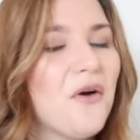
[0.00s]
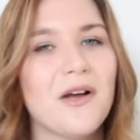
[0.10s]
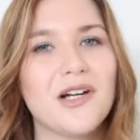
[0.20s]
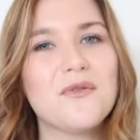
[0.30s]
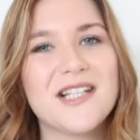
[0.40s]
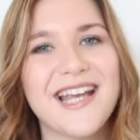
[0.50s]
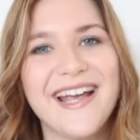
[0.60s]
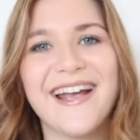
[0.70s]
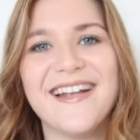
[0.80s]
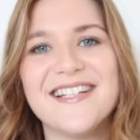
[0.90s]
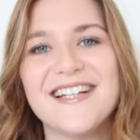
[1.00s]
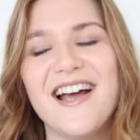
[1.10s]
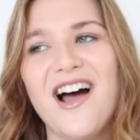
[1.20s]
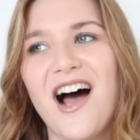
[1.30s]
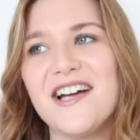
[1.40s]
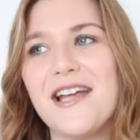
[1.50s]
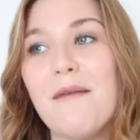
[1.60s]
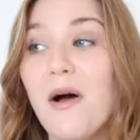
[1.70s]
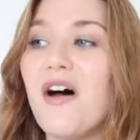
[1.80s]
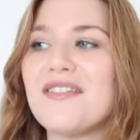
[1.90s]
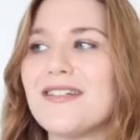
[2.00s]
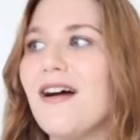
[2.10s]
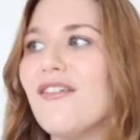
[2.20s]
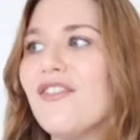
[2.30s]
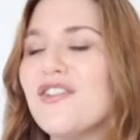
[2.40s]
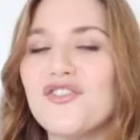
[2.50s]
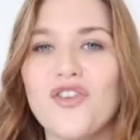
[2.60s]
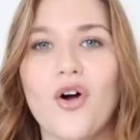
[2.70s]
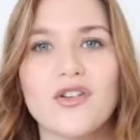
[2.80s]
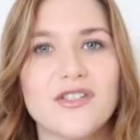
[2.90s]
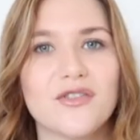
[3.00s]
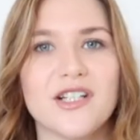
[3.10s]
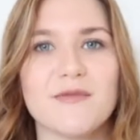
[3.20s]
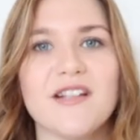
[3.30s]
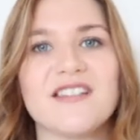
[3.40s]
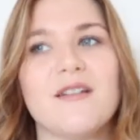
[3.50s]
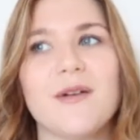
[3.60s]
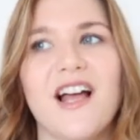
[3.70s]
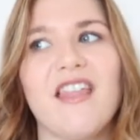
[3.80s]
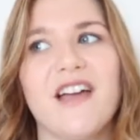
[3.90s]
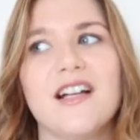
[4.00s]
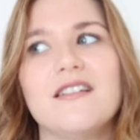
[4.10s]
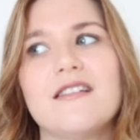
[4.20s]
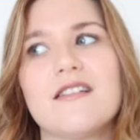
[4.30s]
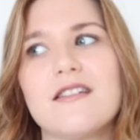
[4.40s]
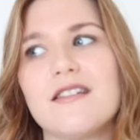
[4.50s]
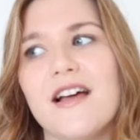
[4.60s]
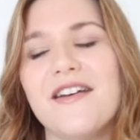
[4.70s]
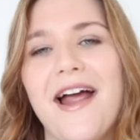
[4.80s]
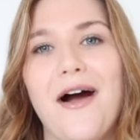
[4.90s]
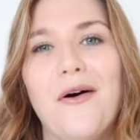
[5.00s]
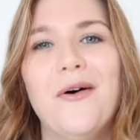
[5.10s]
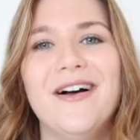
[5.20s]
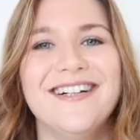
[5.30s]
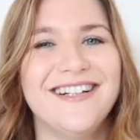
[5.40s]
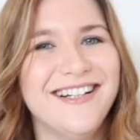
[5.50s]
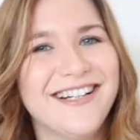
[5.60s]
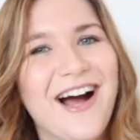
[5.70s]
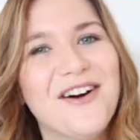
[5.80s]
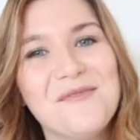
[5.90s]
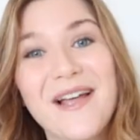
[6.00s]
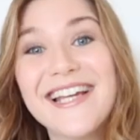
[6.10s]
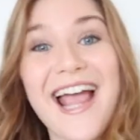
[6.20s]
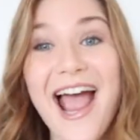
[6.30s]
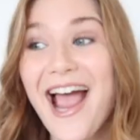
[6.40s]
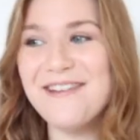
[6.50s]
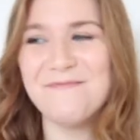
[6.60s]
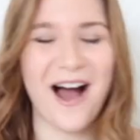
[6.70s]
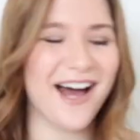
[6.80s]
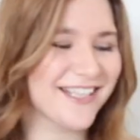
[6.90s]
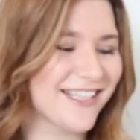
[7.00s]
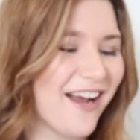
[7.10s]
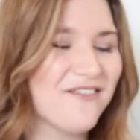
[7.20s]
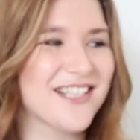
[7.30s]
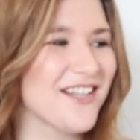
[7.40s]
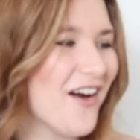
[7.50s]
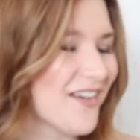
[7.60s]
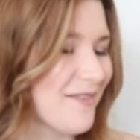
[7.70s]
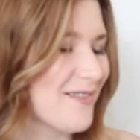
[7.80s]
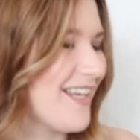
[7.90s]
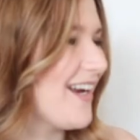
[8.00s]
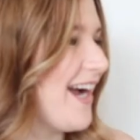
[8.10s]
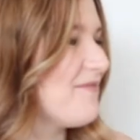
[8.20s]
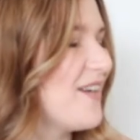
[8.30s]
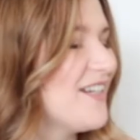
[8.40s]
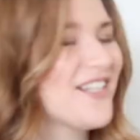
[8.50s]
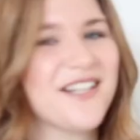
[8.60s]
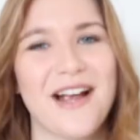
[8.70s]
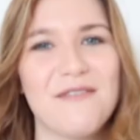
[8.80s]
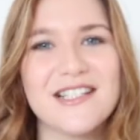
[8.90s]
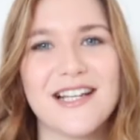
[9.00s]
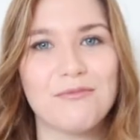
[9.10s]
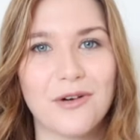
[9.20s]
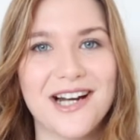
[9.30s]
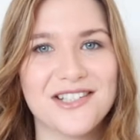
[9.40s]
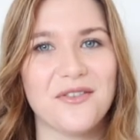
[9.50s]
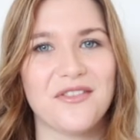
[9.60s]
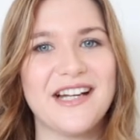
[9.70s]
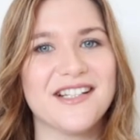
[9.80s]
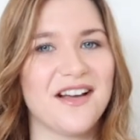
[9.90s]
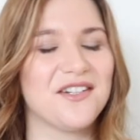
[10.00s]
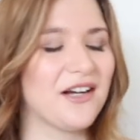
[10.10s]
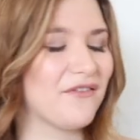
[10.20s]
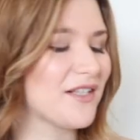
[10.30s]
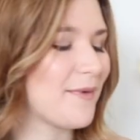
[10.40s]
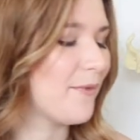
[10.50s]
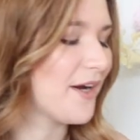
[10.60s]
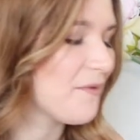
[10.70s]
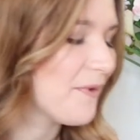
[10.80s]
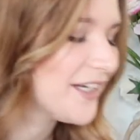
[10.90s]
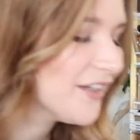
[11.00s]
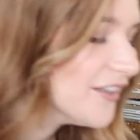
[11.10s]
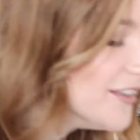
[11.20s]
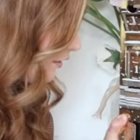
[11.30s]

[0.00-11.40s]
When I was a kid, I'd get bath stuff and socks at Christmas, and I'd be like, thanks. And now I'm like, yay, bath stuff, socks, I'm so happy. Just so happy to get practical things that I don't have to spend my own money on.